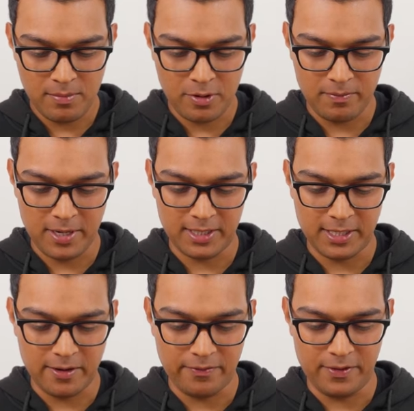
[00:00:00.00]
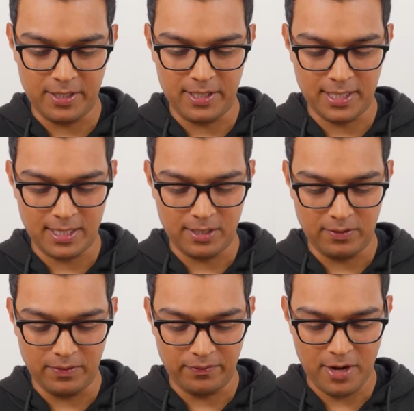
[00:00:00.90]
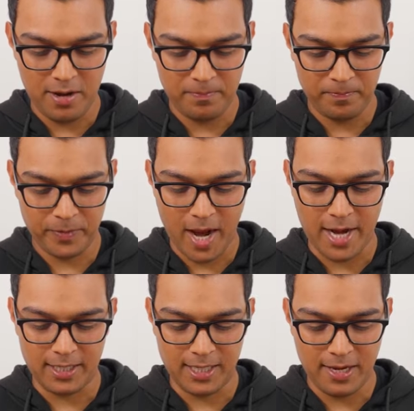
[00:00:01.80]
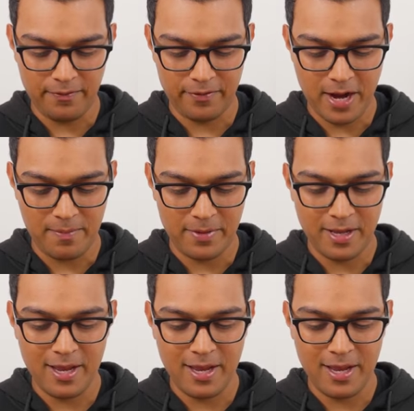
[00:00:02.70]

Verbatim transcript: put myself in the center of the frame, add a keyframe,